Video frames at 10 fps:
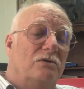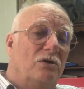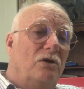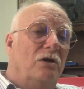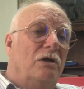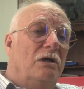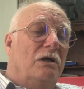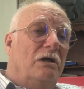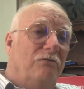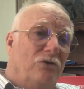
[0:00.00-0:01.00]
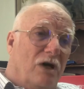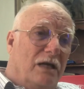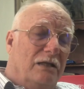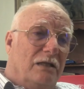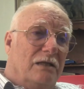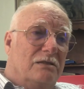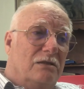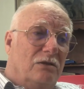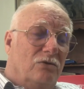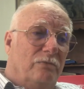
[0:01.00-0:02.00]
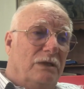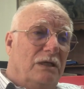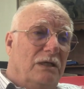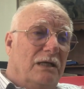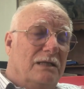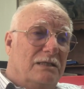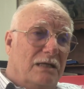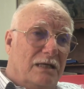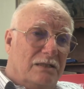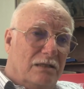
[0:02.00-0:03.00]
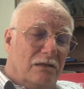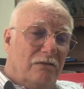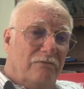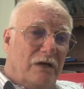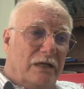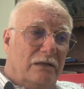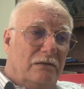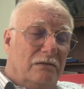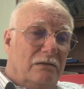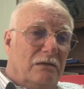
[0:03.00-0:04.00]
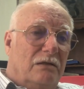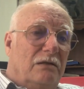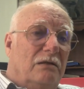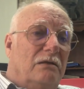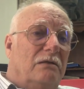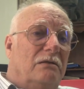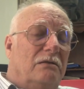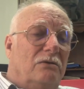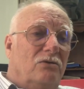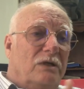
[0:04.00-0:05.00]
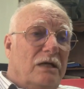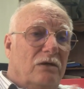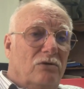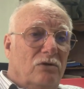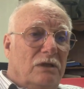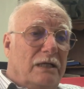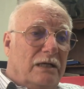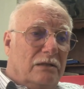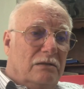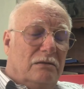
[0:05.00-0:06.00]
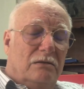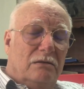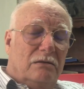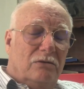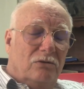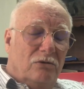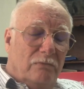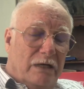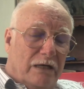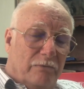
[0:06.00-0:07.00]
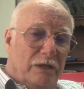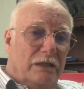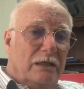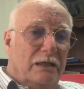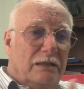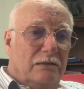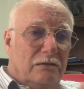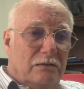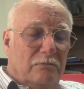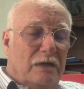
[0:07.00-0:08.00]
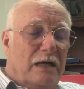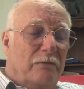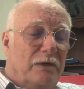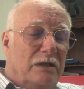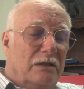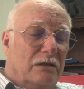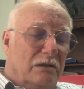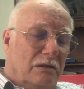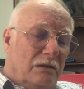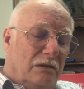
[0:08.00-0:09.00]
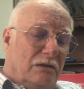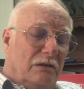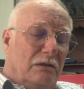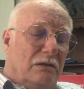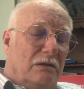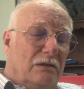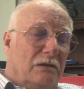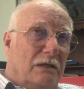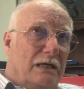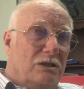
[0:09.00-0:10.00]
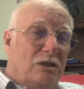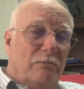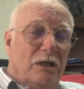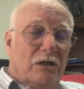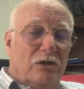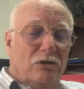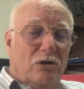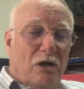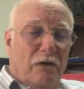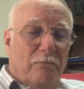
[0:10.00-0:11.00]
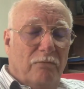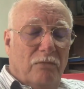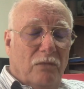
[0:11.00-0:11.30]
So if you are interested to be ACI certified, you can contact Dr. Maher Badr at maherbadr@gmail.com.